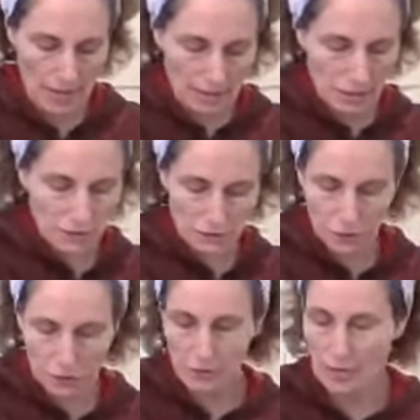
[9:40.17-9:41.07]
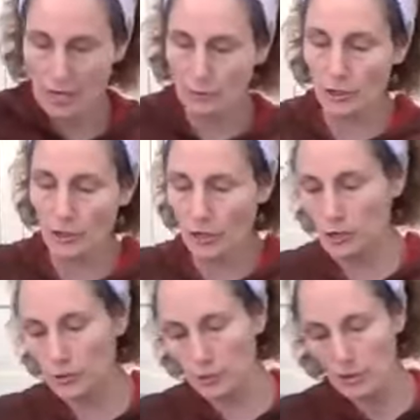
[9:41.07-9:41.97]
Next fruit that we're
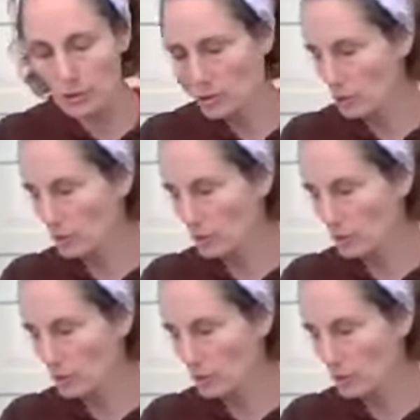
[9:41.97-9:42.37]
going to